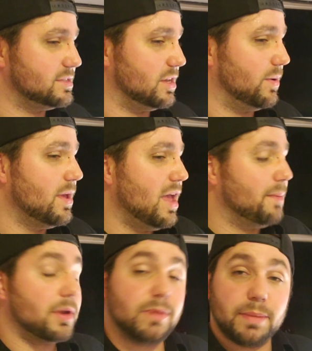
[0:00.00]
So
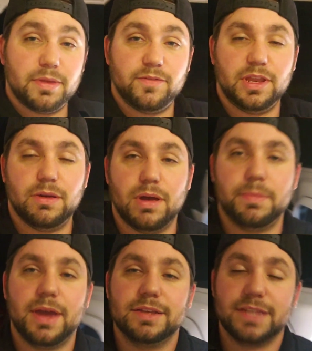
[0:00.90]
I'm going to wrap the video
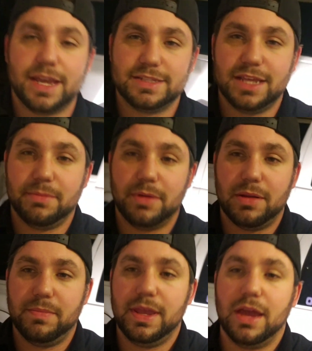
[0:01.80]
up, guys. Like I said, I'm
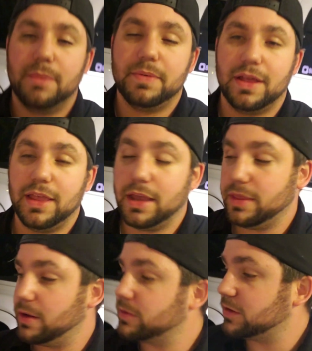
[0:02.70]
going to be up at Lake of
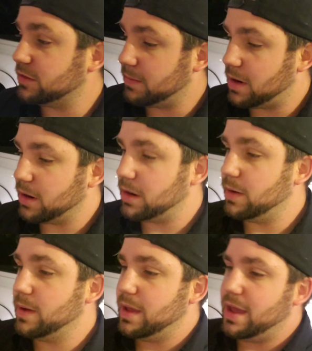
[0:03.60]
the Ozarks
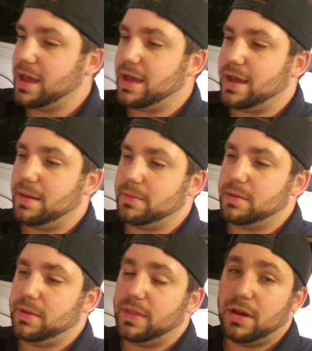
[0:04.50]
tomorrow. I'm
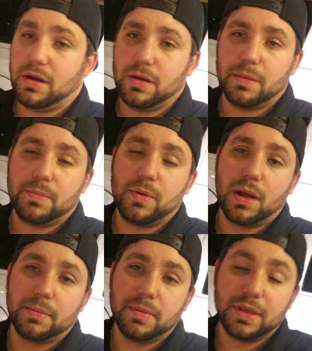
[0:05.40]
going to be there
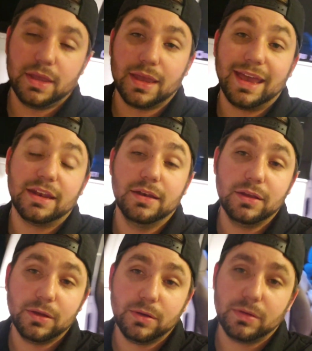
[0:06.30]
probably at
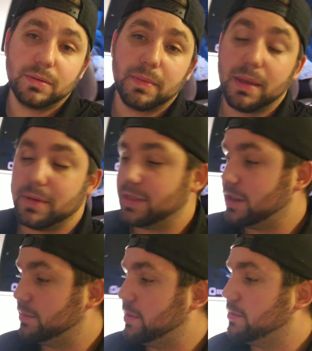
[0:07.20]
noon, maybe a
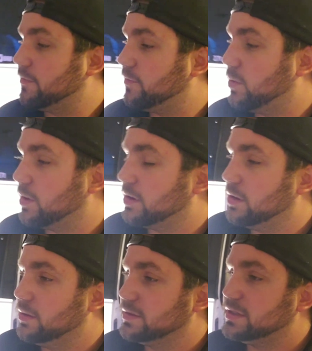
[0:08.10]
little bit before
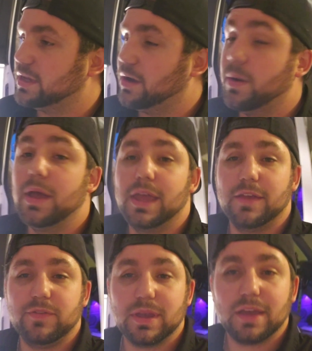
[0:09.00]
noon. So
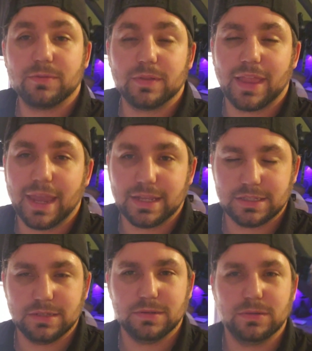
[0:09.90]
if you guys would
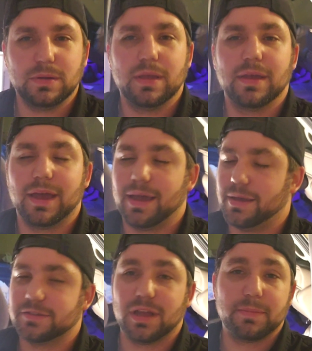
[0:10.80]
like to
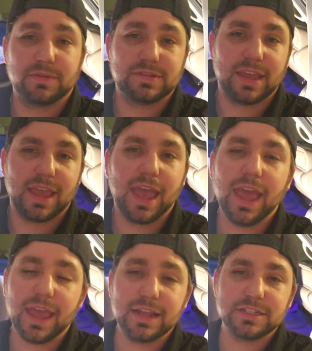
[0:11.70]
stop and say,
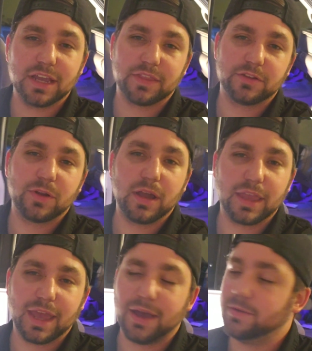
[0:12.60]
hey, check the
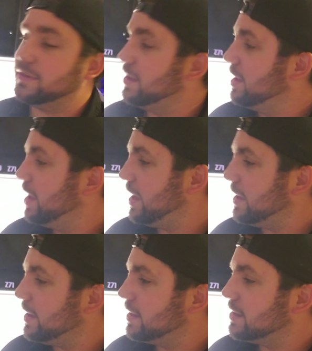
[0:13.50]
truck out
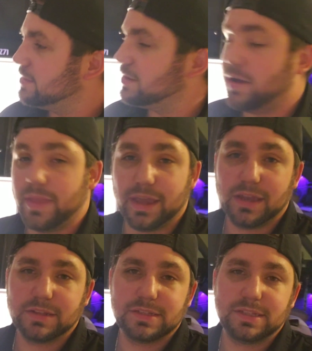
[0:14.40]
and all that
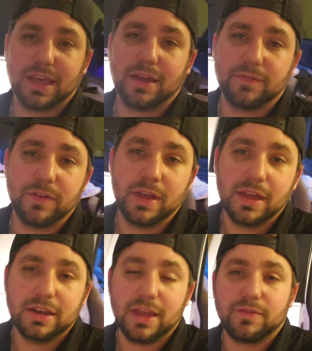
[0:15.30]
good stuff,
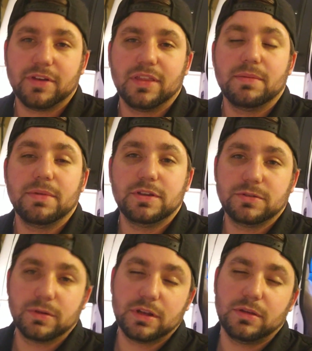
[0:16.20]
definitely be
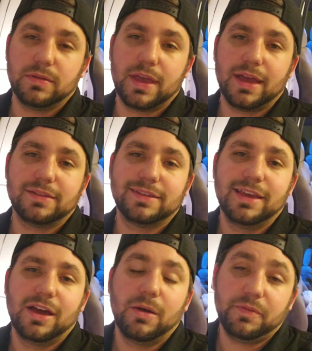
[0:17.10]
sure to do that.
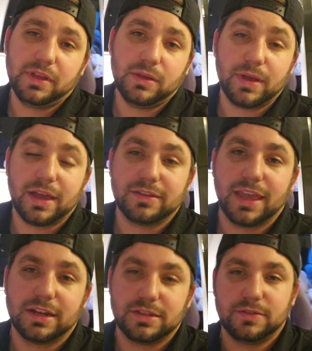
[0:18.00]
Hopefully you guys
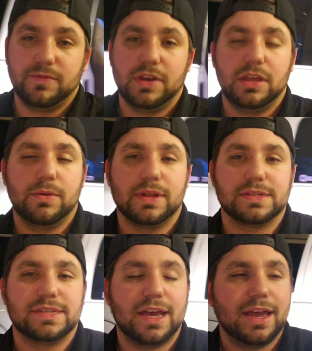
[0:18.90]
catch this video
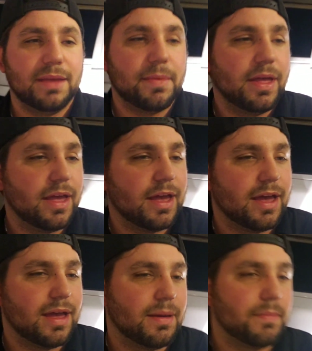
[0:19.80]
in time.
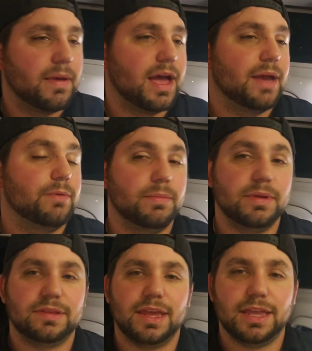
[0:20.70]
I will
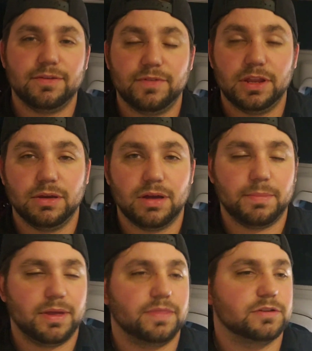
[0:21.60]
be taking video
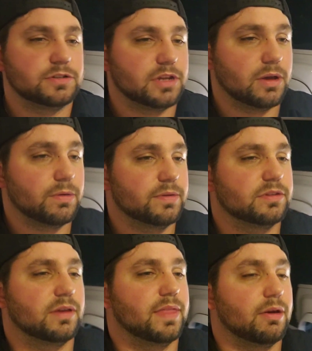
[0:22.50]
up at the show,
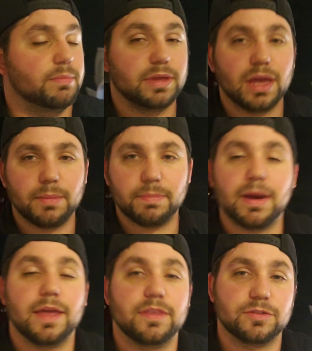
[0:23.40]
so that will be up
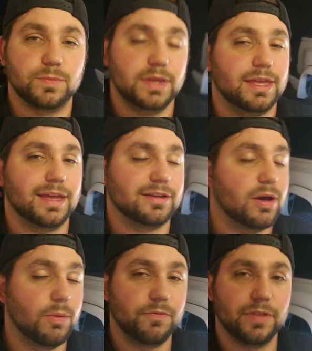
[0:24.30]
by this weekend,
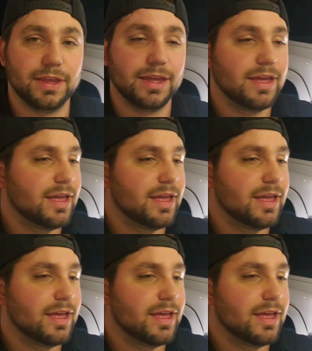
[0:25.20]
hopefully.